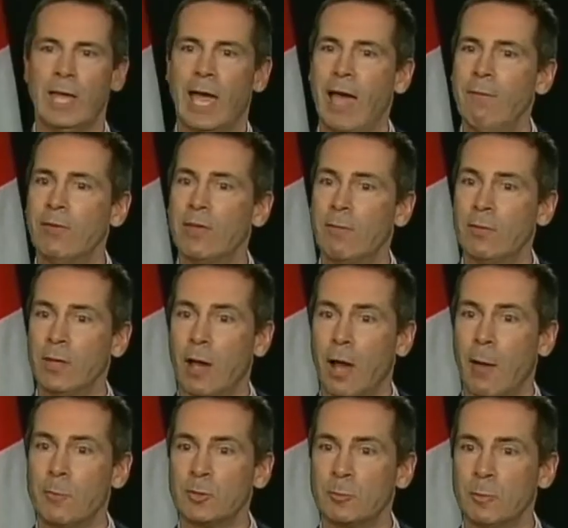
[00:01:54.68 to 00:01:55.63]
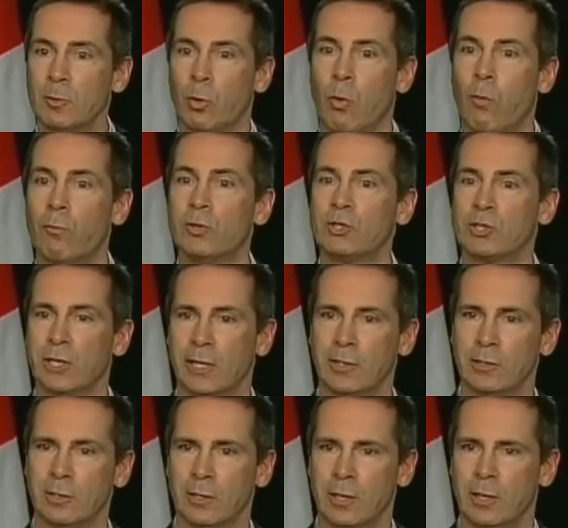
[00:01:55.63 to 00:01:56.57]
"We have given the Ombudsman
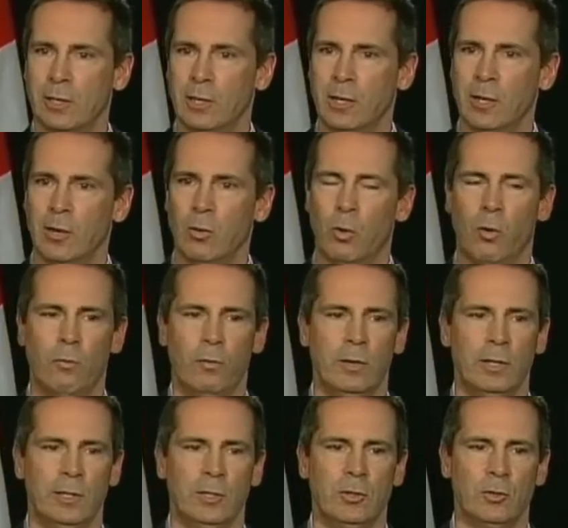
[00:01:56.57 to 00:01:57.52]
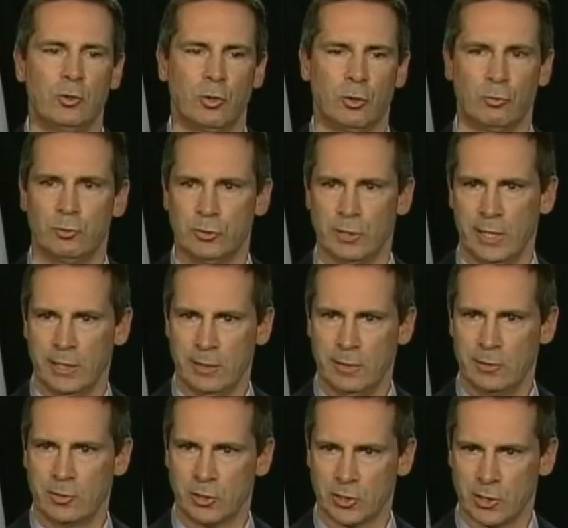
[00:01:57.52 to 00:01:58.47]
oversight over the Children's
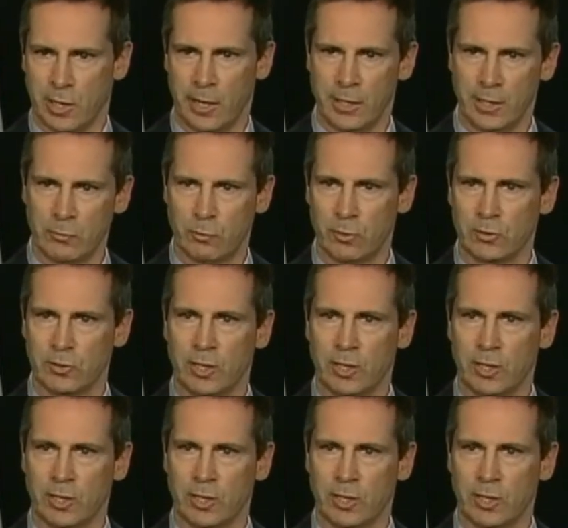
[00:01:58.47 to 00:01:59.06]
Aid Societies, for